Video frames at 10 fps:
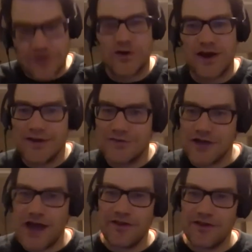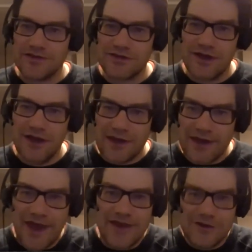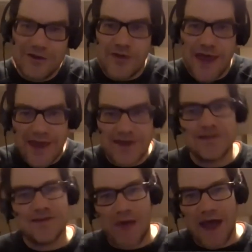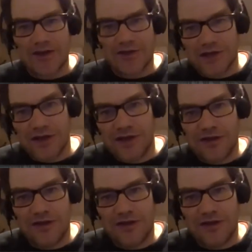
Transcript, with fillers: creative challenge. Can you do anti-matching?